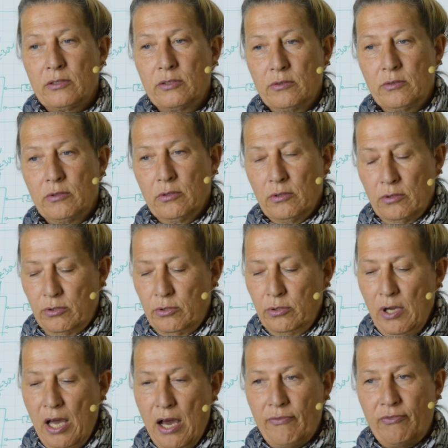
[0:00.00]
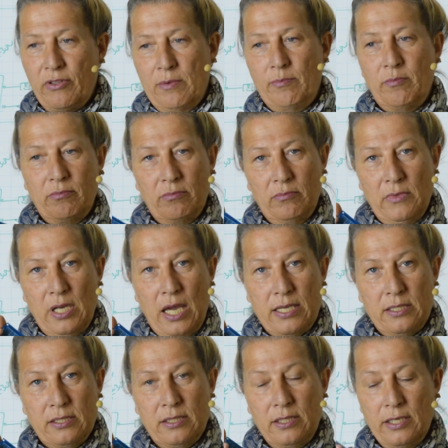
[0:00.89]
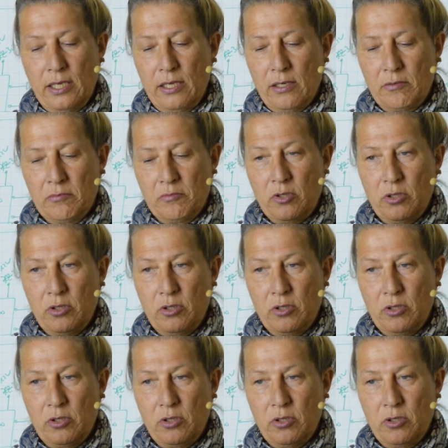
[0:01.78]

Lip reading: to have them nicely